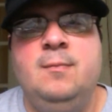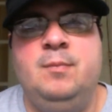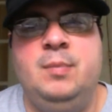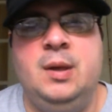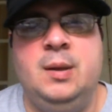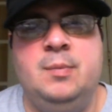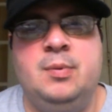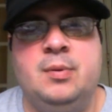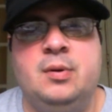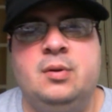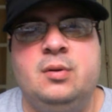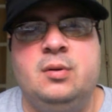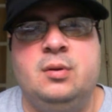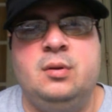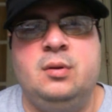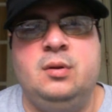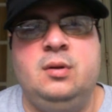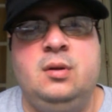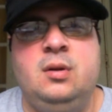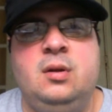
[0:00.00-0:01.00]

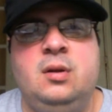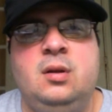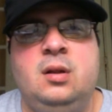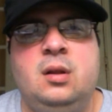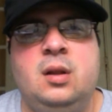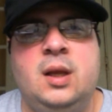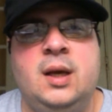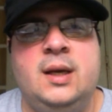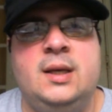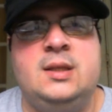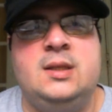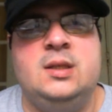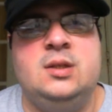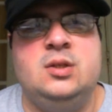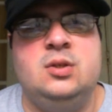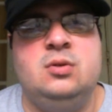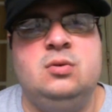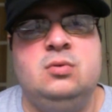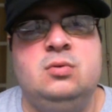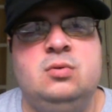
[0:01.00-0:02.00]
people like to
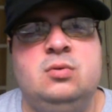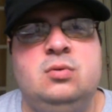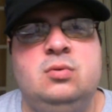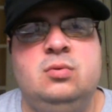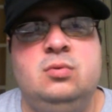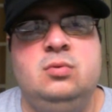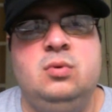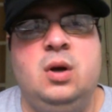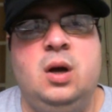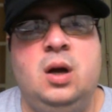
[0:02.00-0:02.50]
do